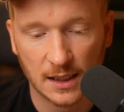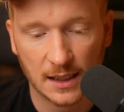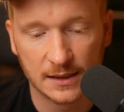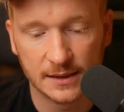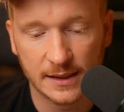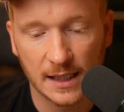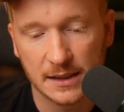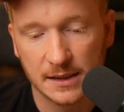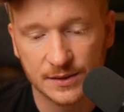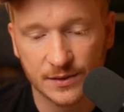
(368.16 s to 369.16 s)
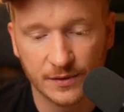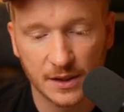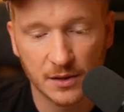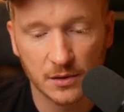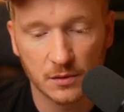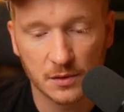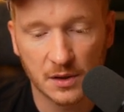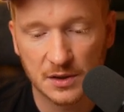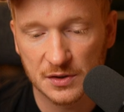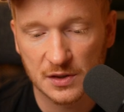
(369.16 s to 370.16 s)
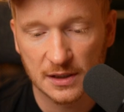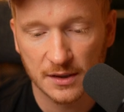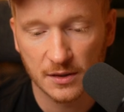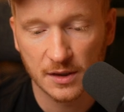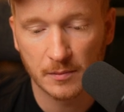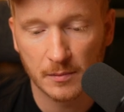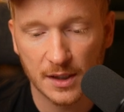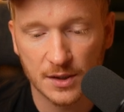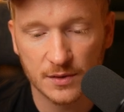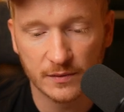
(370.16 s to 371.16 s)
And again, here's a video. You can just click on it, manage